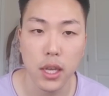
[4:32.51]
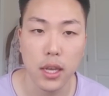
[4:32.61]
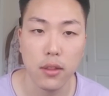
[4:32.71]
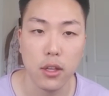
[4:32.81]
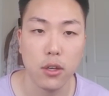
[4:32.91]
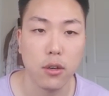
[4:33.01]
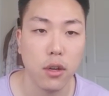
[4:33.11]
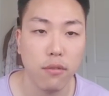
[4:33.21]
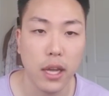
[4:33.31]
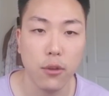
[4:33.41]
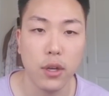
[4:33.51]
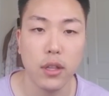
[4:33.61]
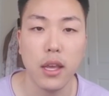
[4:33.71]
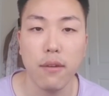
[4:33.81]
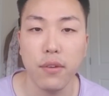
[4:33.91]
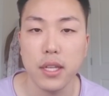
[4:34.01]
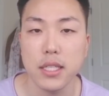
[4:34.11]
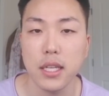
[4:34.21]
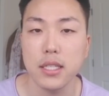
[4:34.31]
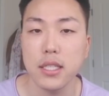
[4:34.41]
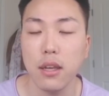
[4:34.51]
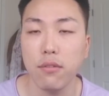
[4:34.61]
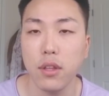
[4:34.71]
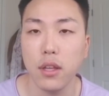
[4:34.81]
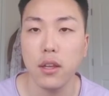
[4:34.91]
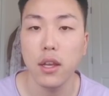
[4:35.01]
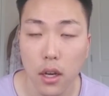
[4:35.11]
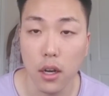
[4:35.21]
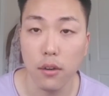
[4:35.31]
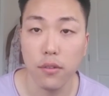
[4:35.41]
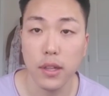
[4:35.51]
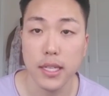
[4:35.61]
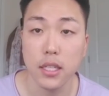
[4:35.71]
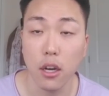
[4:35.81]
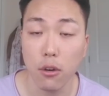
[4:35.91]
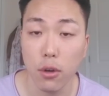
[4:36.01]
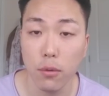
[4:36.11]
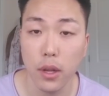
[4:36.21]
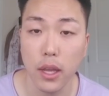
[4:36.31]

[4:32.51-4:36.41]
and they're evaluating the efficacy and safety of clascoterone.